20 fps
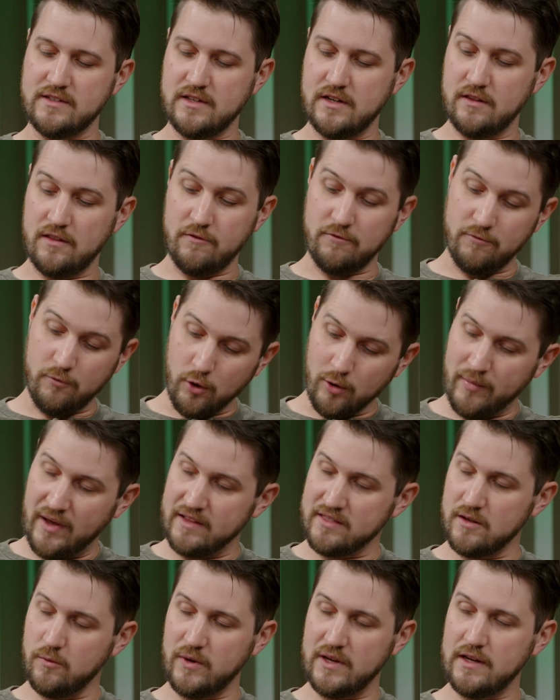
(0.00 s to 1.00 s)
in the format
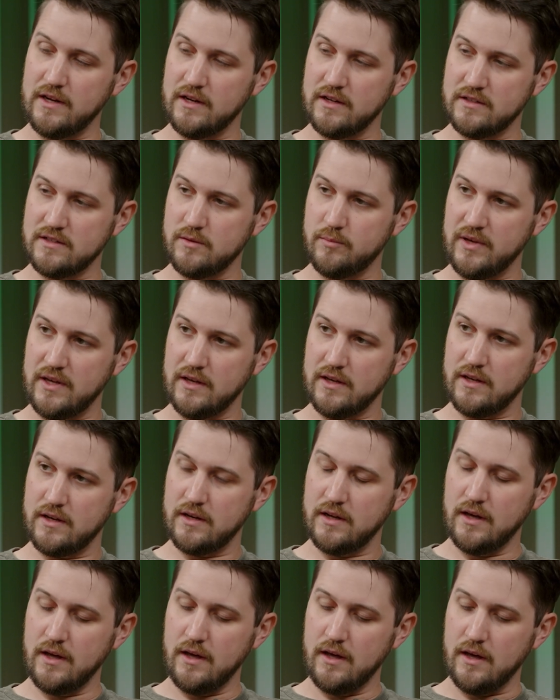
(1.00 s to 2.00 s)
that we need it to be in?
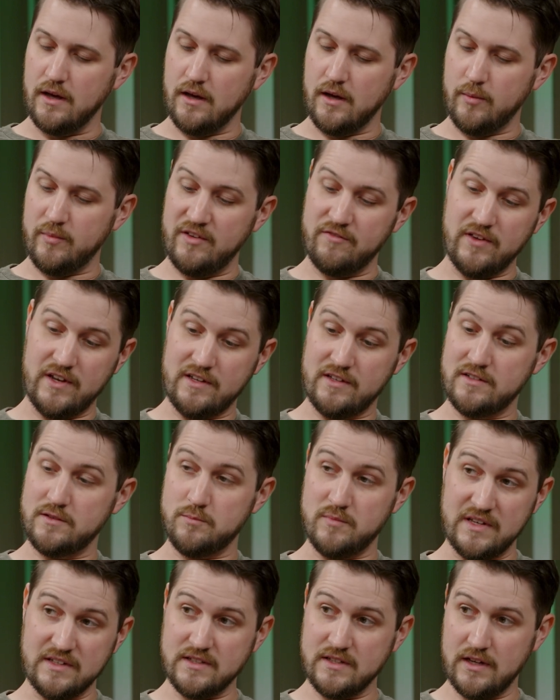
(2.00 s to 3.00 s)
If it is
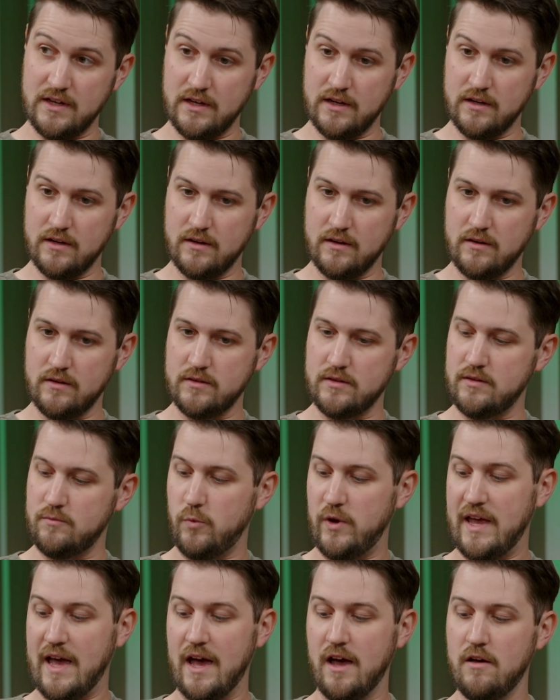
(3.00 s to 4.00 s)
missing, we
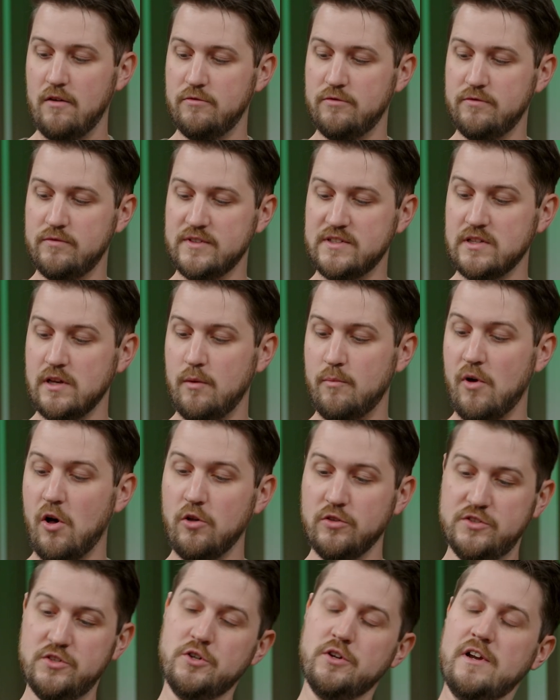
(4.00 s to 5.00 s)
have some
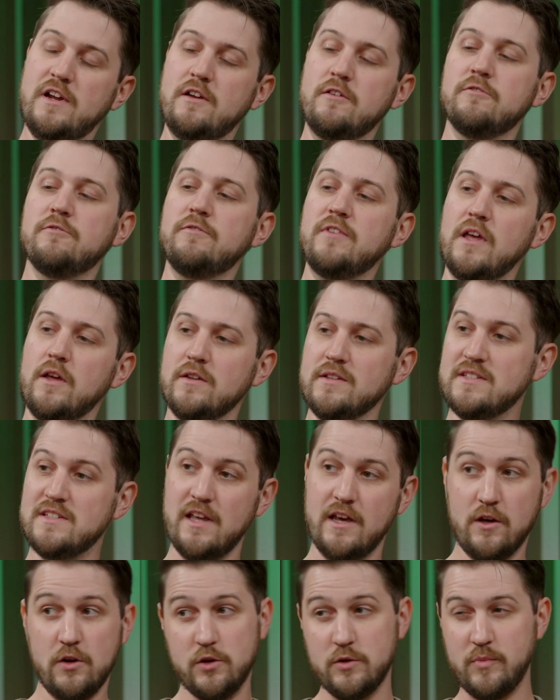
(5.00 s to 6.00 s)
alternative fields that
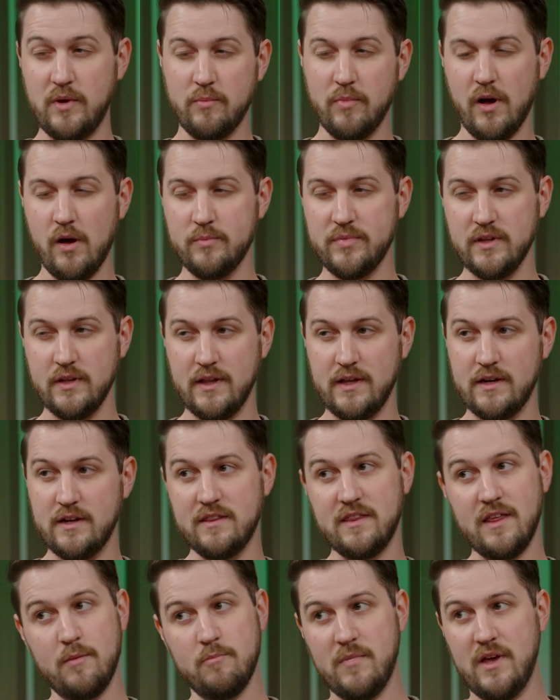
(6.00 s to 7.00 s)
could be populated
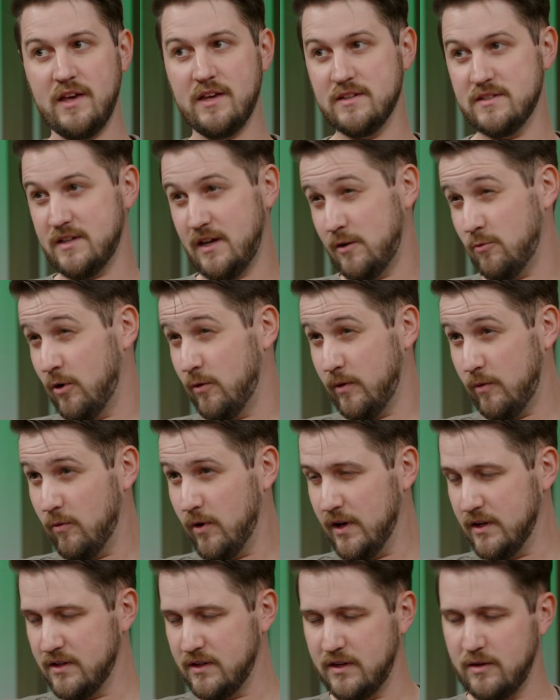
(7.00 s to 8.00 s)
that may contain what we
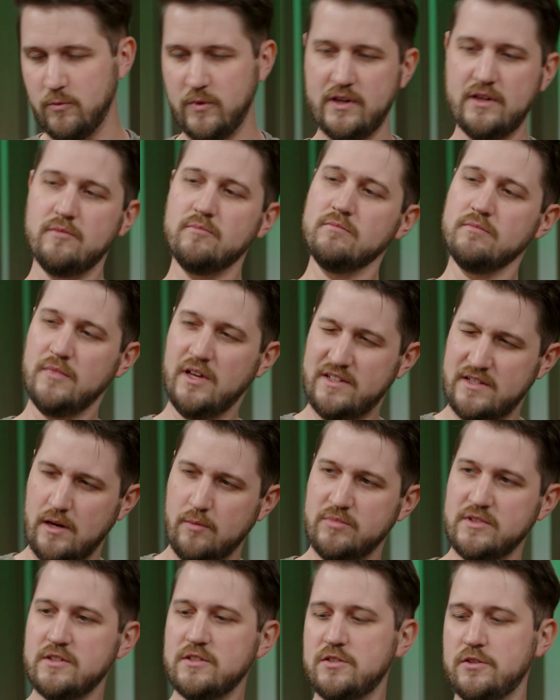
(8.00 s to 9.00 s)
want, and we
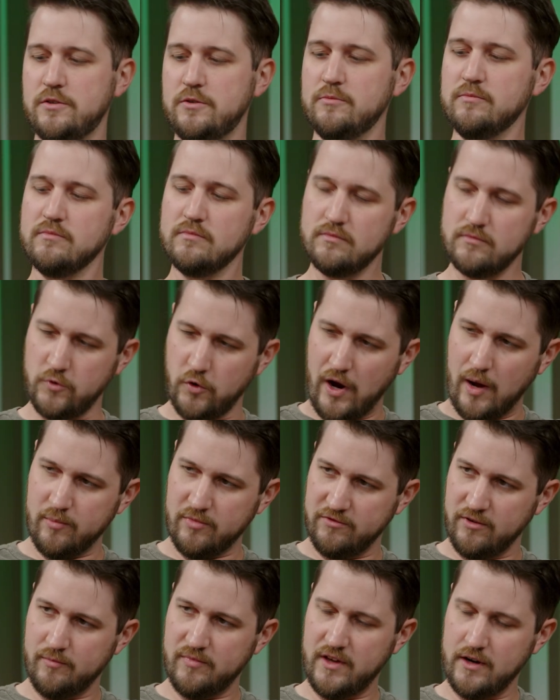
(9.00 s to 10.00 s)
attempt to grab
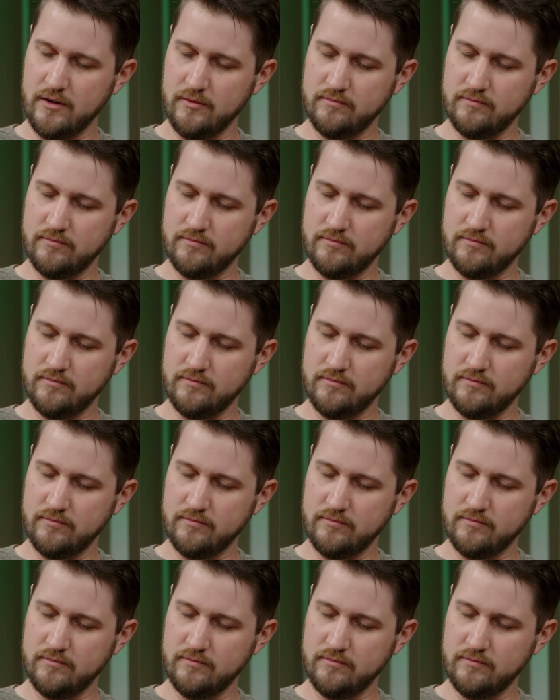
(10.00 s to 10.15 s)
from there.